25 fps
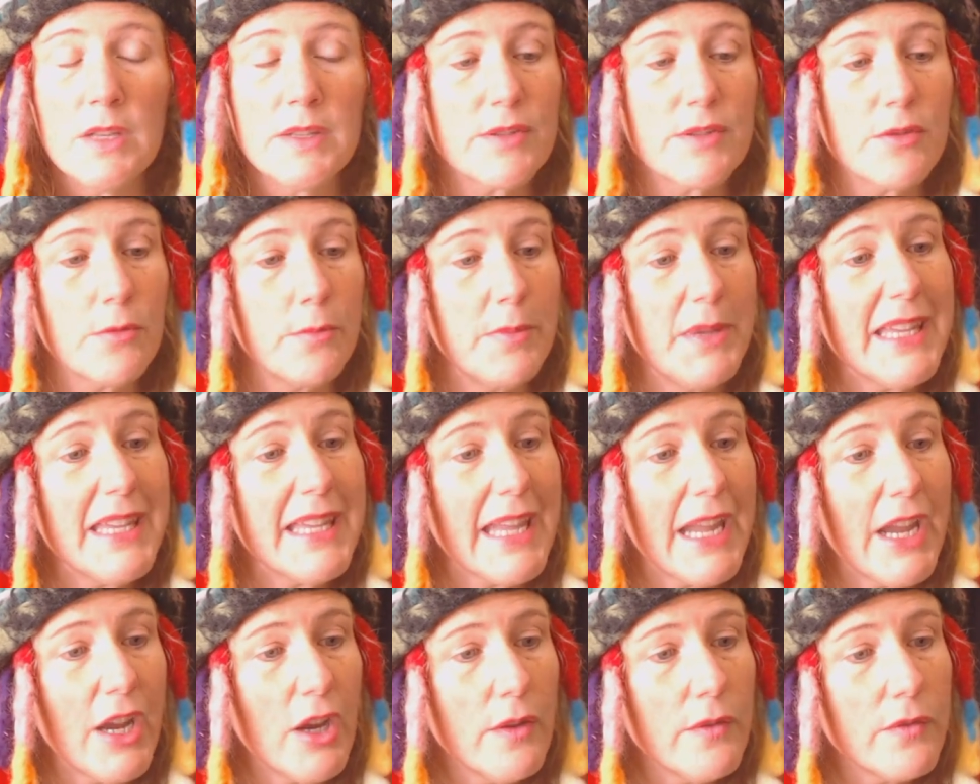So be
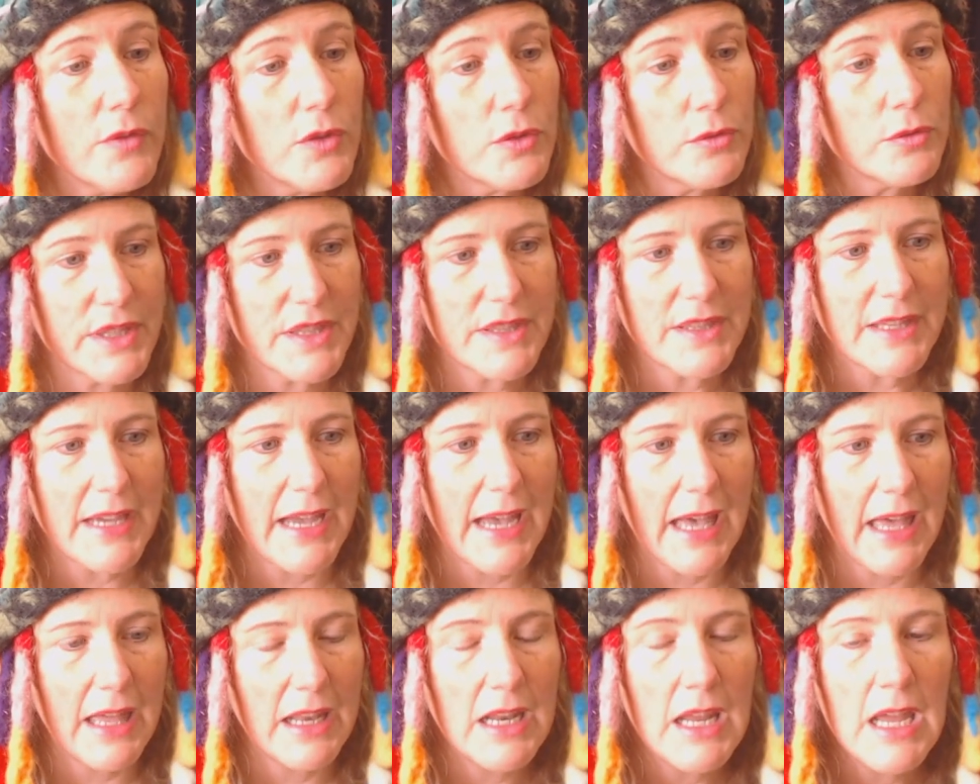careful with
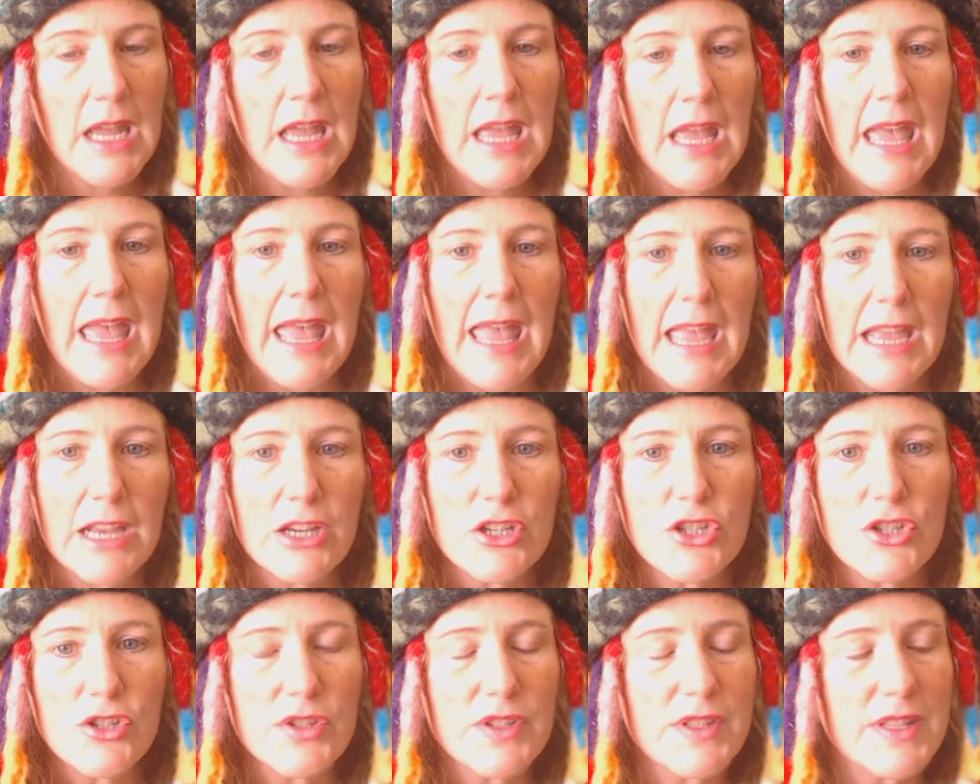that.
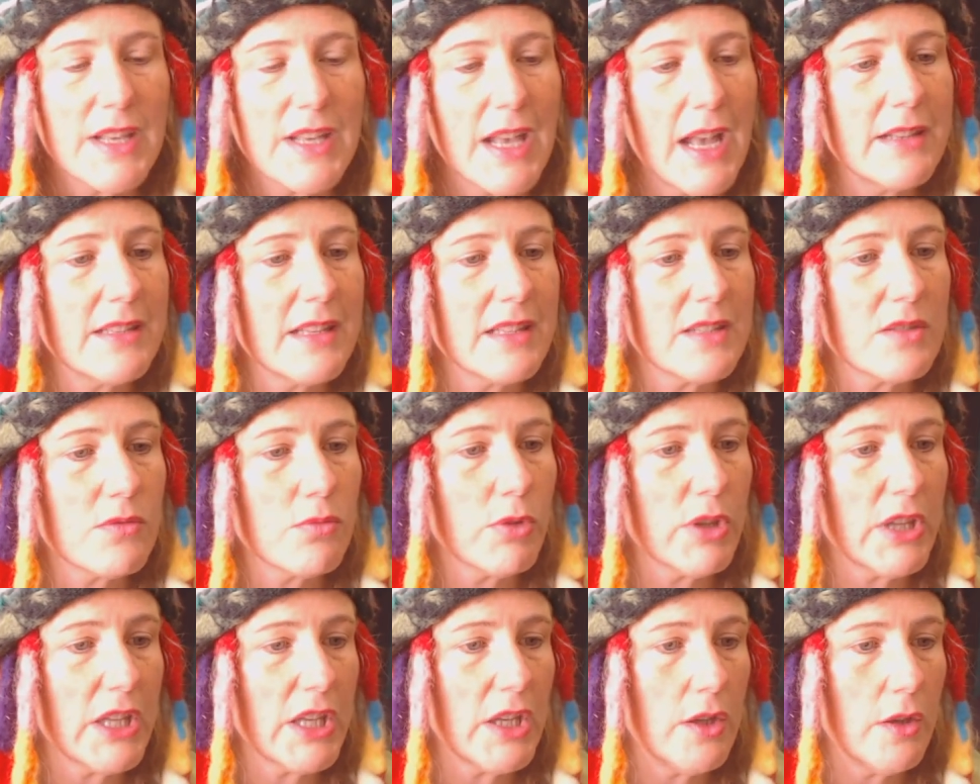Exercise
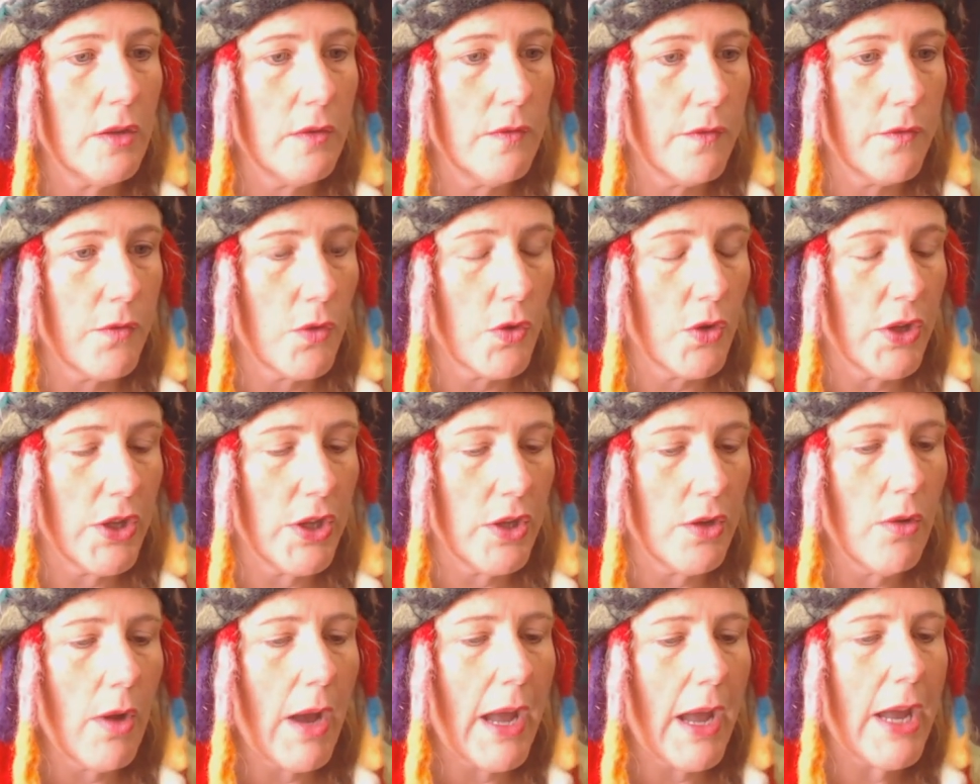is really good for
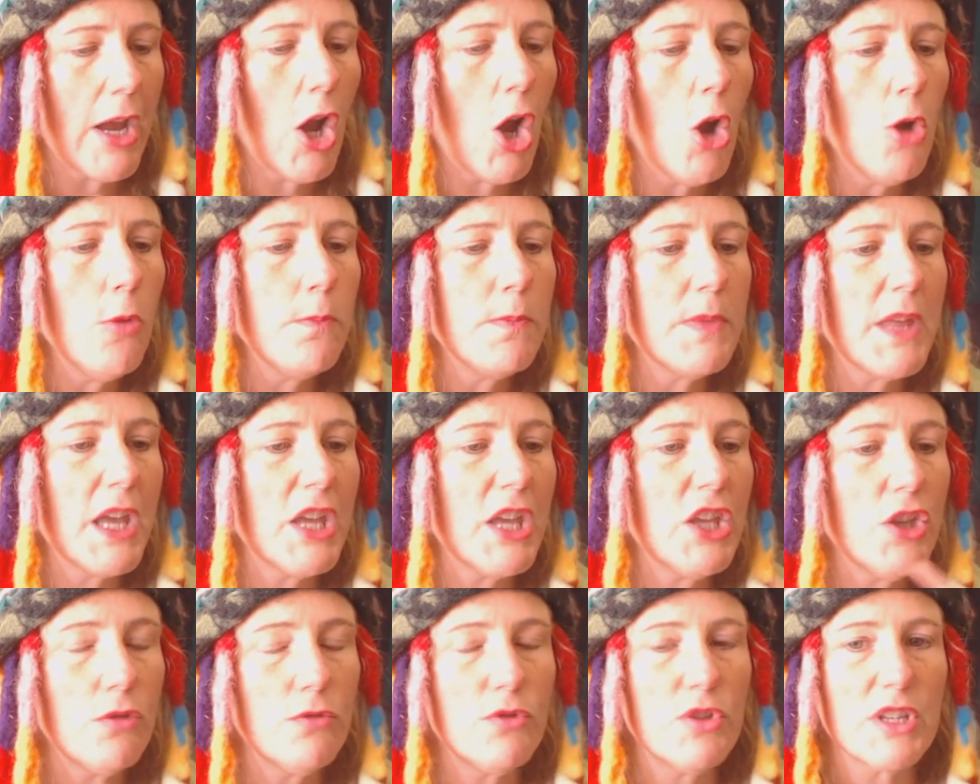you. I hope
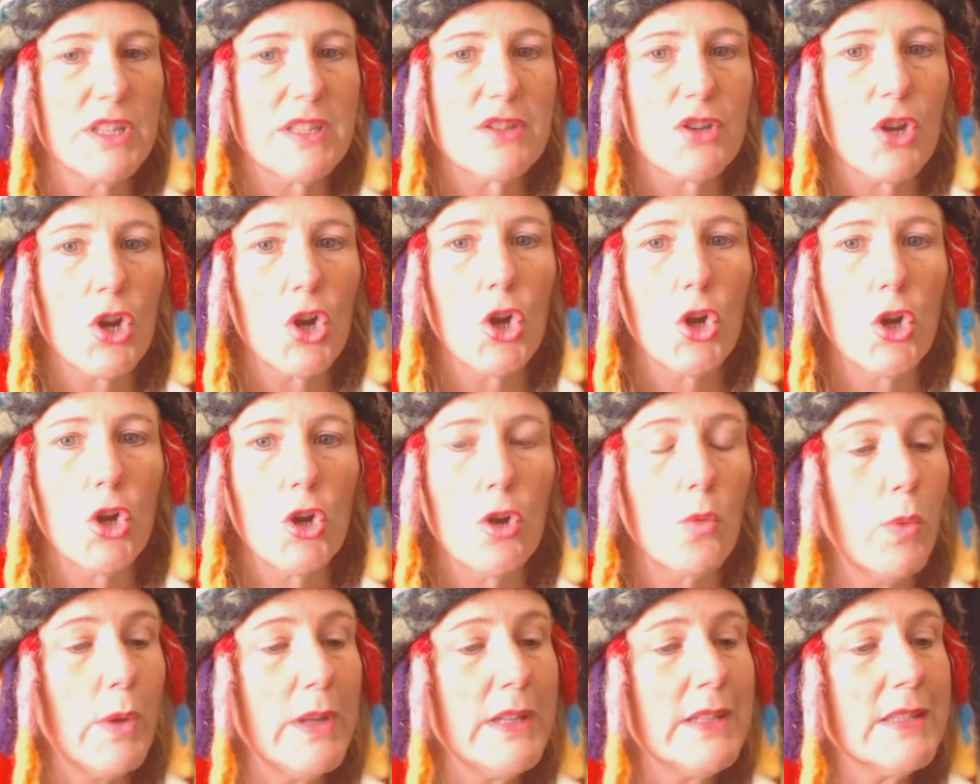that you just
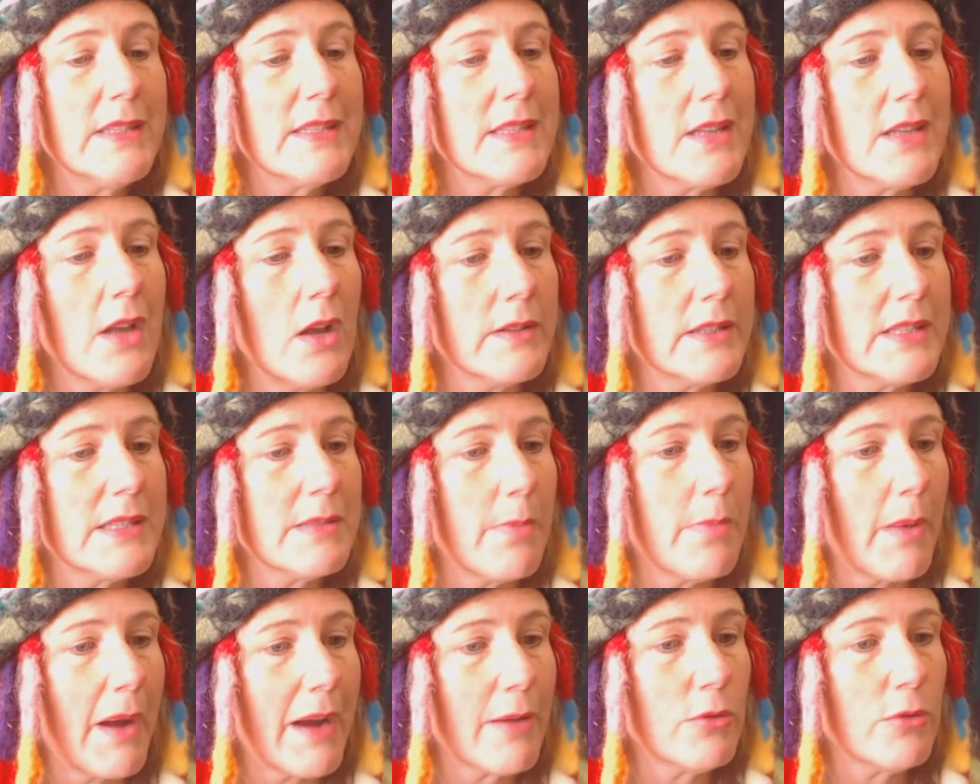heard Windsong
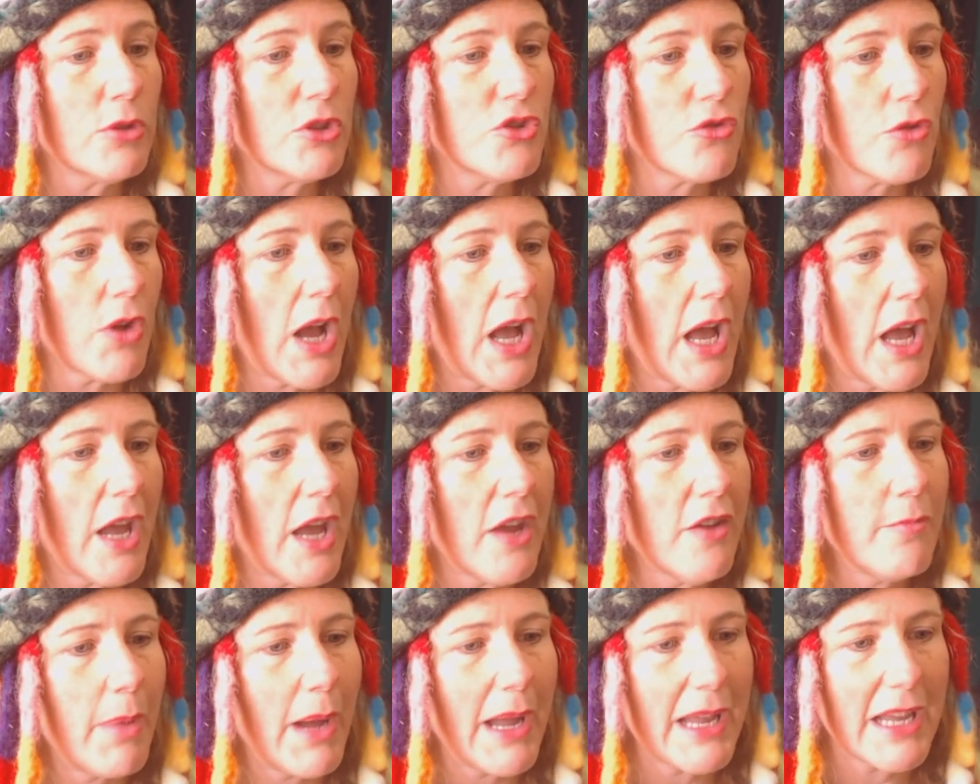Spiral
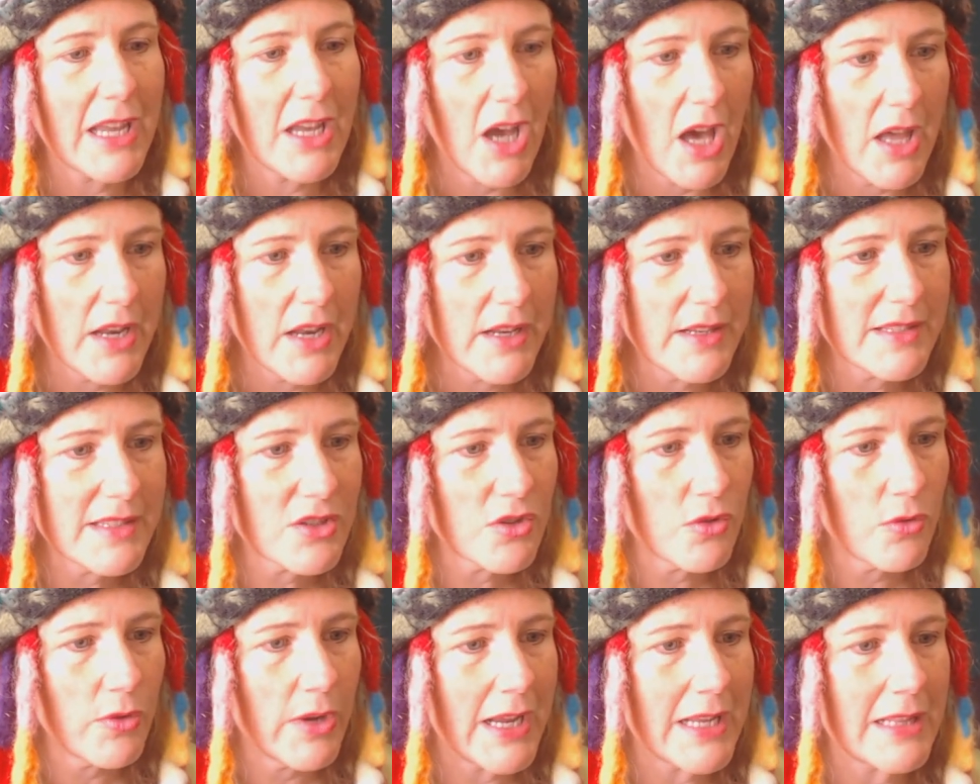Drive by
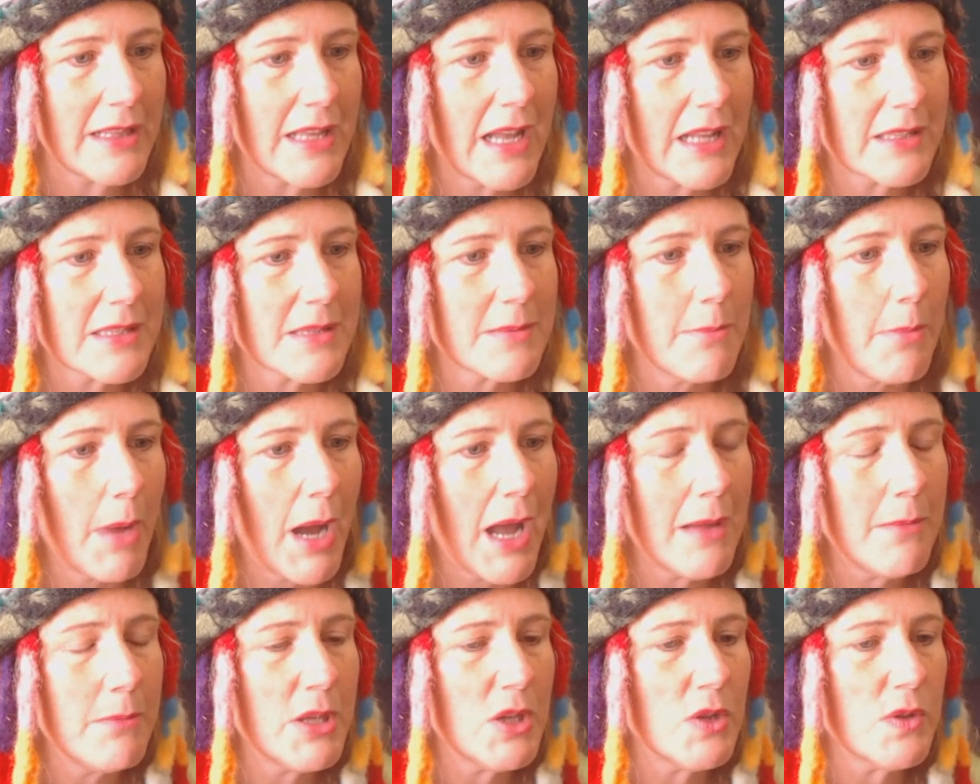Goddess KRING. That's
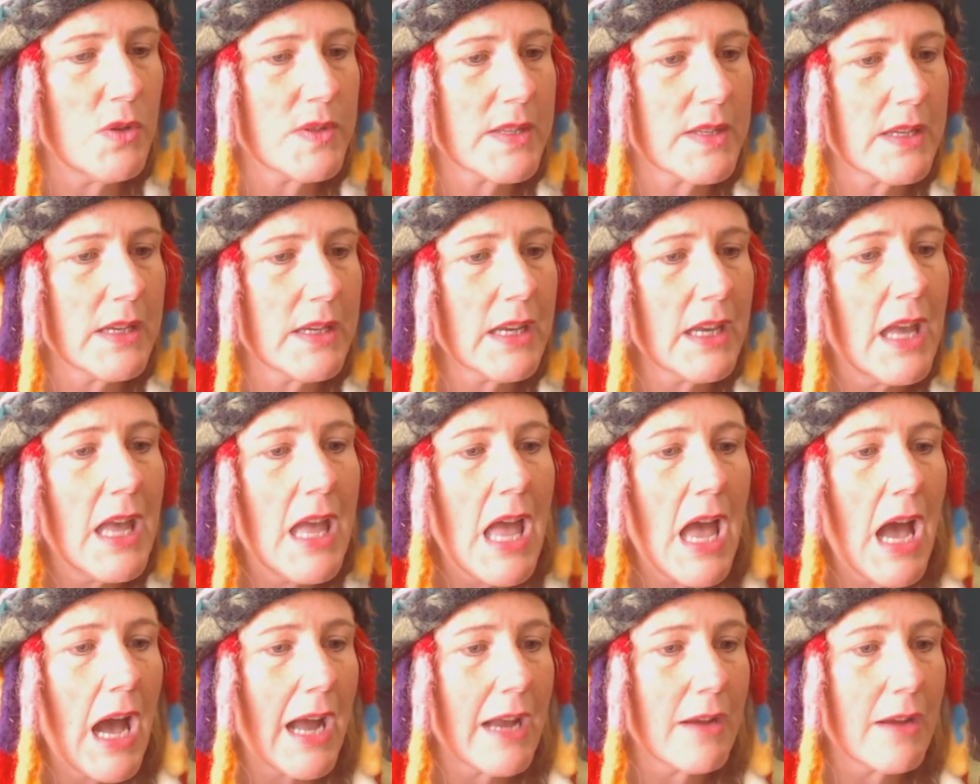my music.